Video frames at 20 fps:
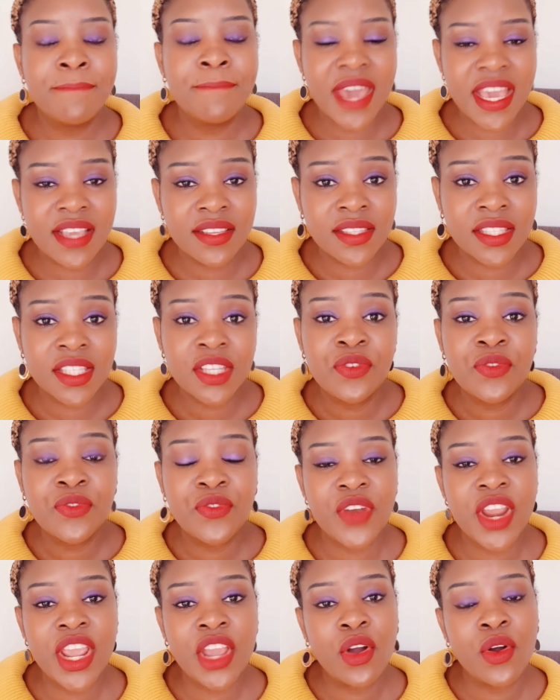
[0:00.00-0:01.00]
best
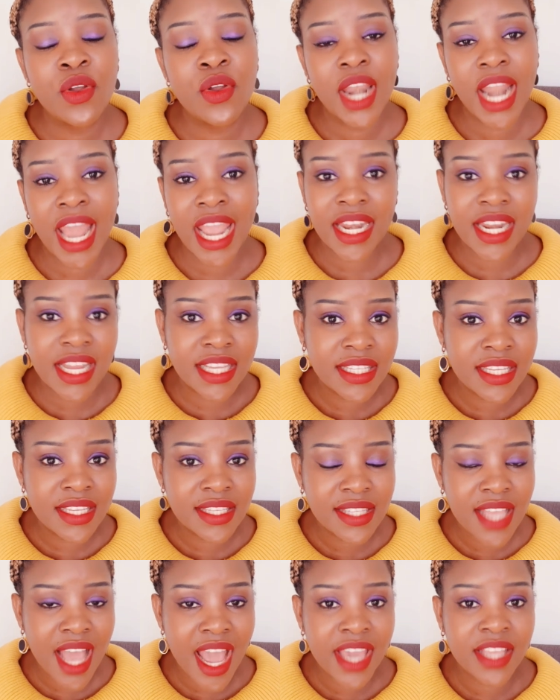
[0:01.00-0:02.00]
free online dating
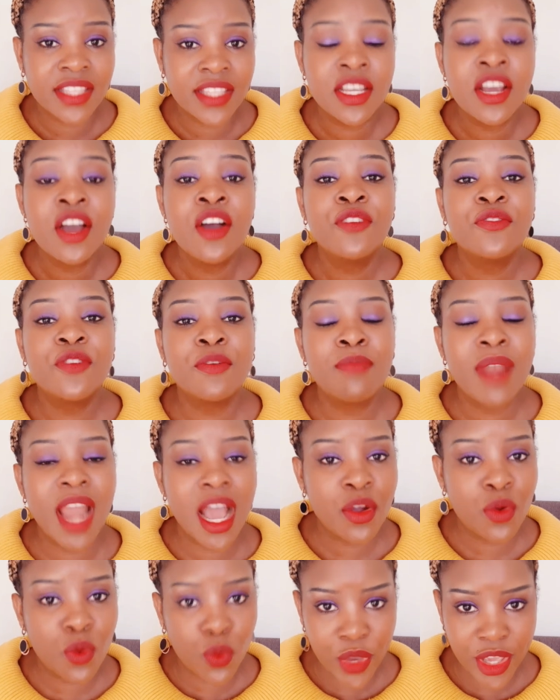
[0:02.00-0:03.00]
sites for
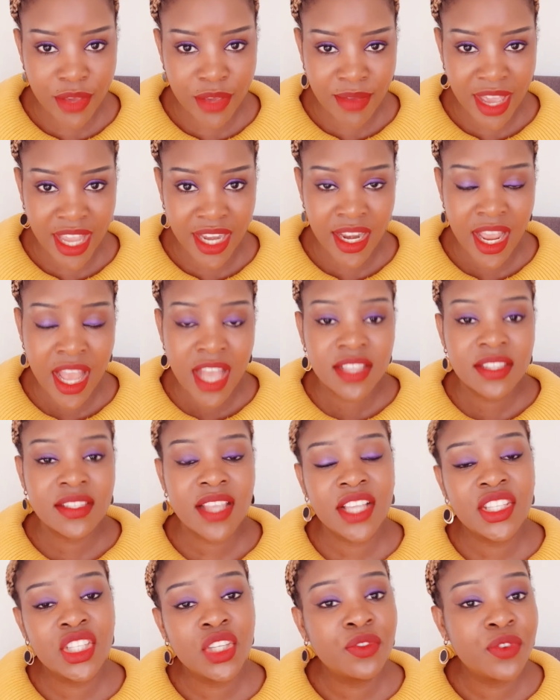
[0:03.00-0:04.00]
black women
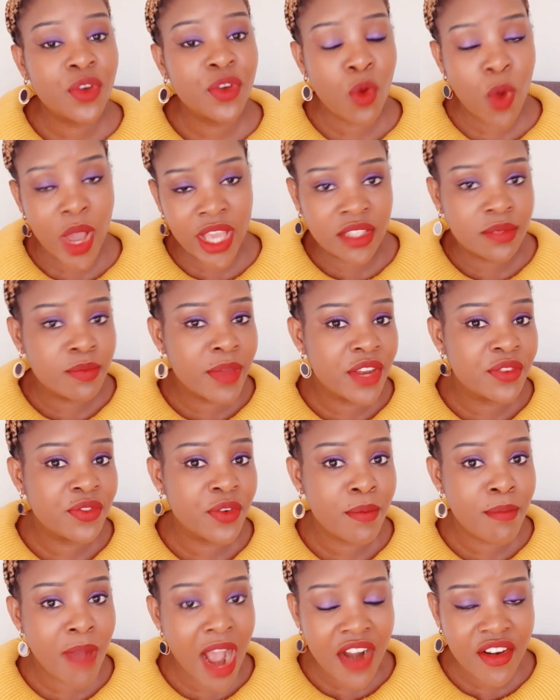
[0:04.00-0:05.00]
searching for white men
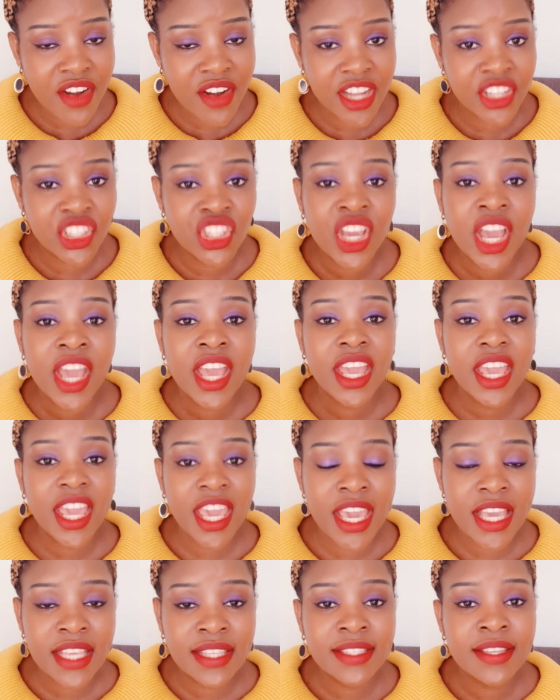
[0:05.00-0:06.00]
for marriage
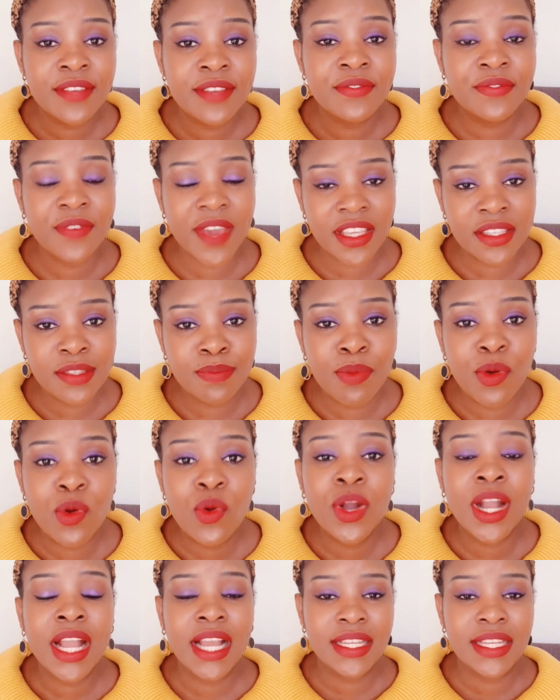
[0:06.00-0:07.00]
is Facebook